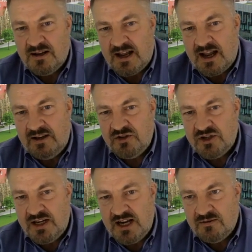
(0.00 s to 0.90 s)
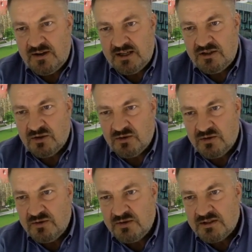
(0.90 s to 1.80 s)
engineering
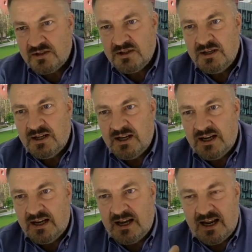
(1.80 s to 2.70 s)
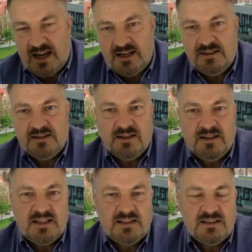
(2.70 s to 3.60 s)
tools into
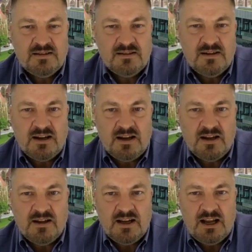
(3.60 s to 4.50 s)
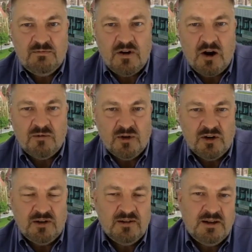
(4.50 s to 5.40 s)
this
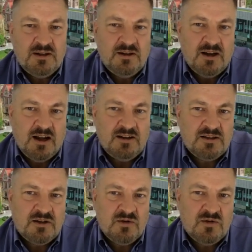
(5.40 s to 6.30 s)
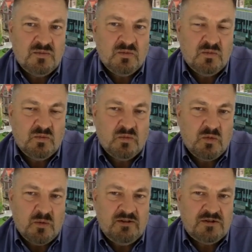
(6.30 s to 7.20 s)
environment? And so
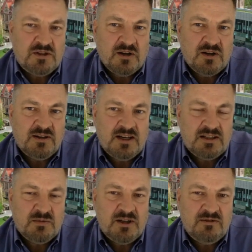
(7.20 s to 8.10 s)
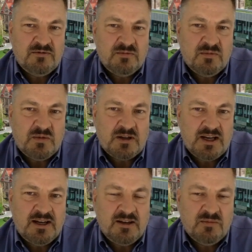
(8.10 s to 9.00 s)
what we've done is we've
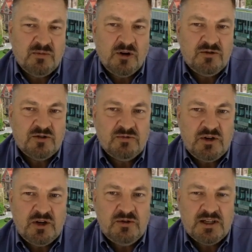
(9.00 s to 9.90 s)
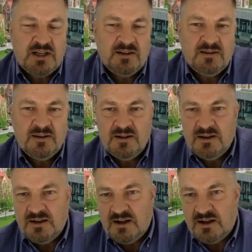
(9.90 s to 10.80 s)
taken an approach using
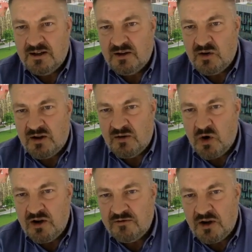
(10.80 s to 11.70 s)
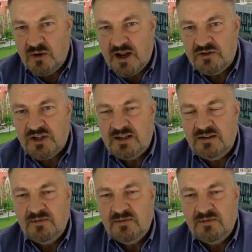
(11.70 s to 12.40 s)
a workflow engine.